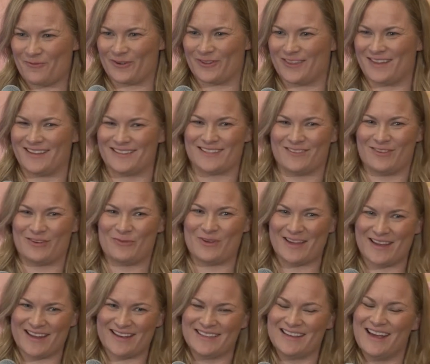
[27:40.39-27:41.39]
for Thanksgiving
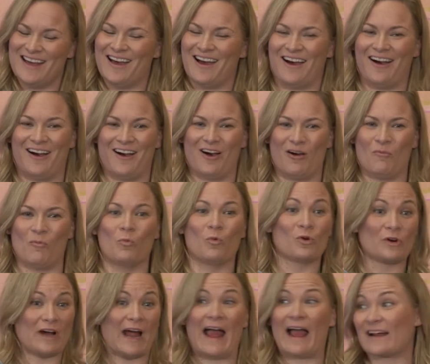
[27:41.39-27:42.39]
weekend, um,
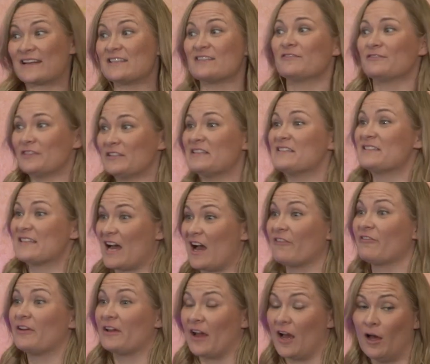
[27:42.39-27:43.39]
we're actively
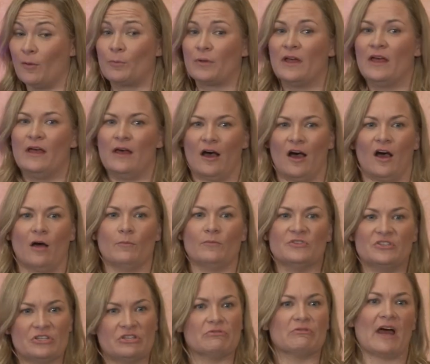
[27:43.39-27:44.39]
staffing up. Um,
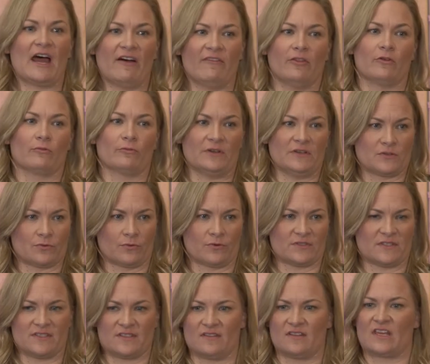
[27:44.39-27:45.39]
do you have the
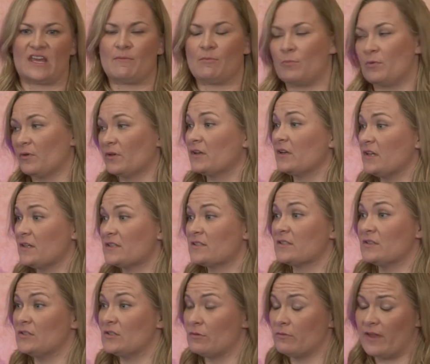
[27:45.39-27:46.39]
resources and the capabilities
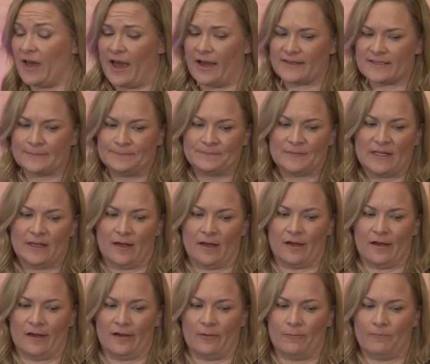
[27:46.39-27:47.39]
to do that?
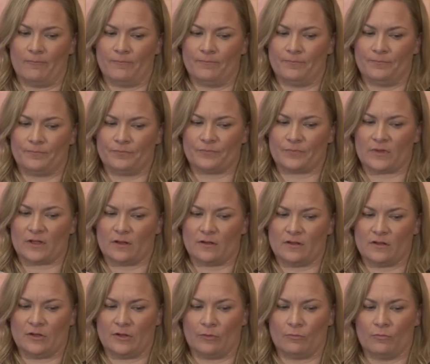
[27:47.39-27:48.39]
Um,
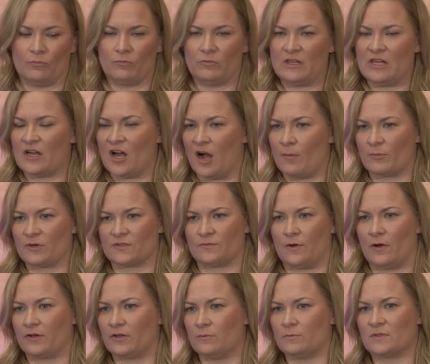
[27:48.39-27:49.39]
you know, e-commerce
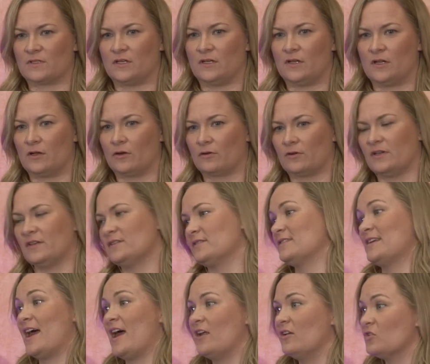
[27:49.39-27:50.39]
volumes can increase
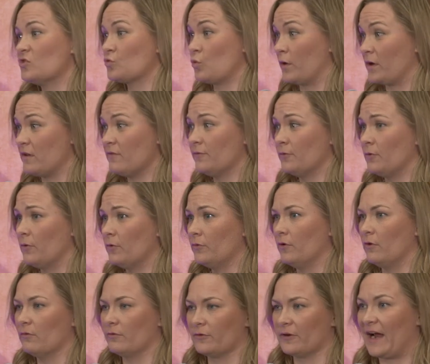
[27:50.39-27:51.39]
10, 20-fold
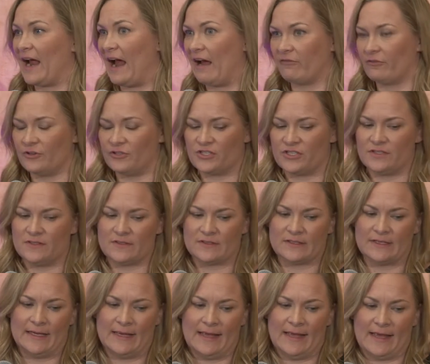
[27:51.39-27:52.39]
over
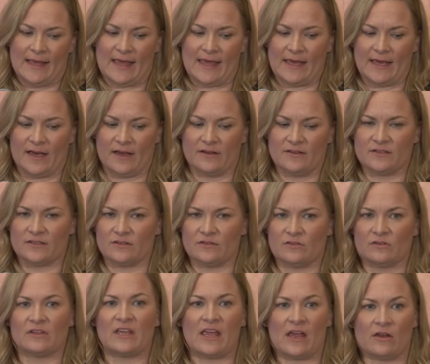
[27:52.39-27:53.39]
averages, and
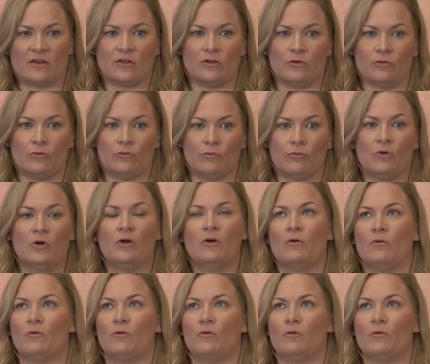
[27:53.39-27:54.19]
can you